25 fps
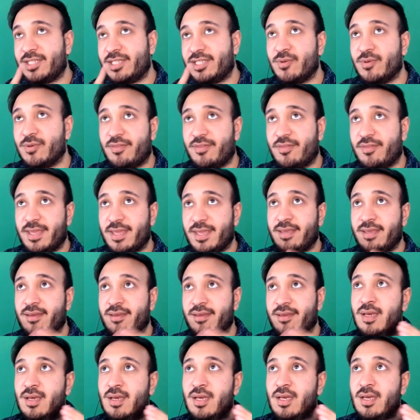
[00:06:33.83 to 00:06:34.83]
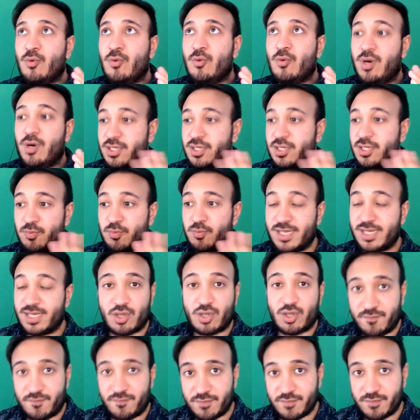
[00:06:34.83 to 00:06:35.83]
do a thing where I do press
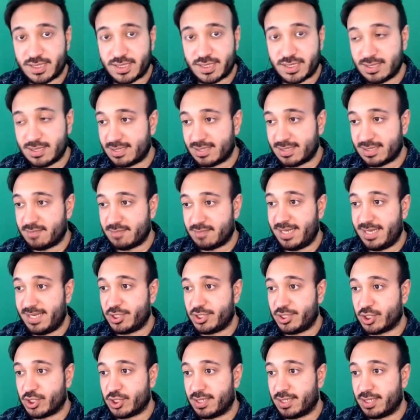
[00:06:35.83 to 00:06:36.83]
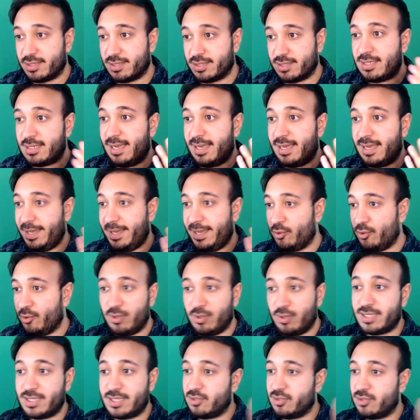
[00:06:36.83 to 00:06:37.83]
conferences as the manager, and
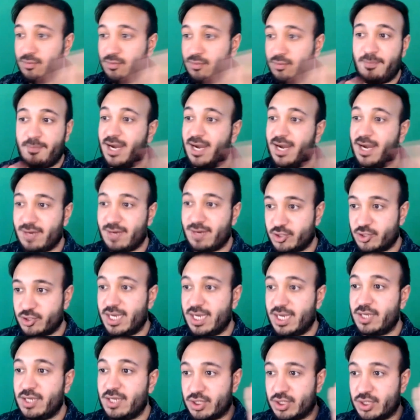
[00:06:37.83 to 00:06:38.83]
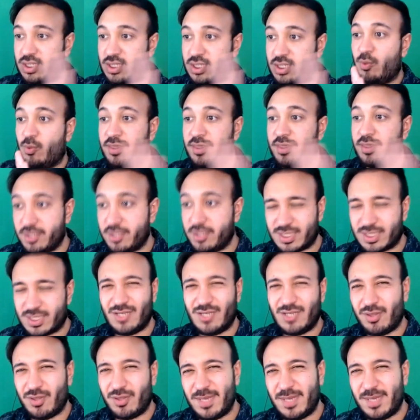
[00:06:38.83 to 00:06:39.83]
all I do, my background changes to one that you'd
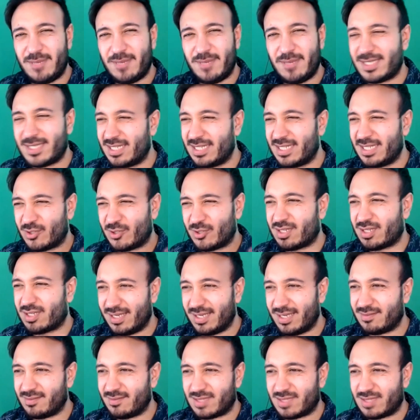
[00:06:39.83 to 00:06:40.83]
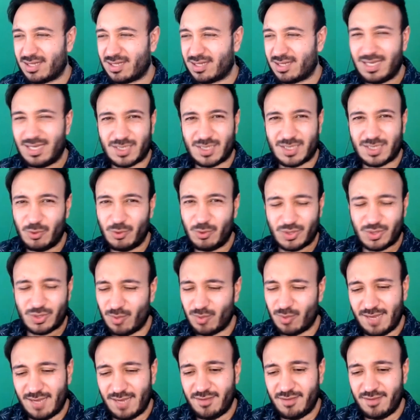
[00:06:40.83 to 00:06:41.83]
see on the BBC or Sky Sports or
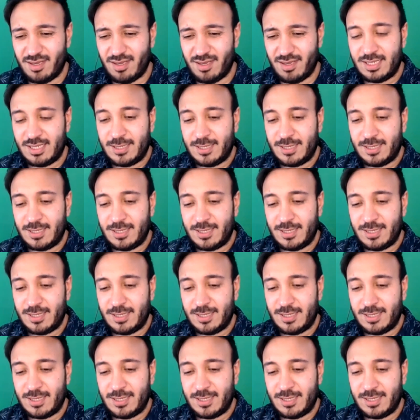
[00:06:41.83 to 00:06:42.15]
whatever.